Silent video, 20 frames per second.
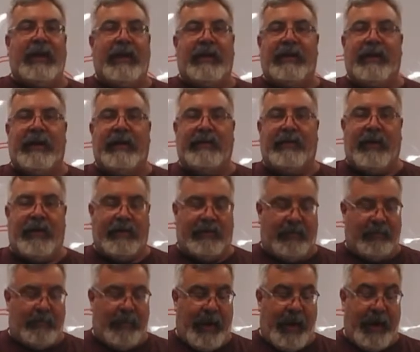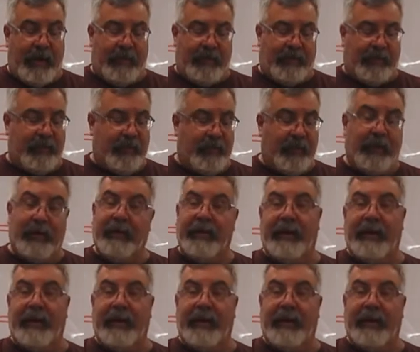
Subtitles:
I lost the pattern somewhere,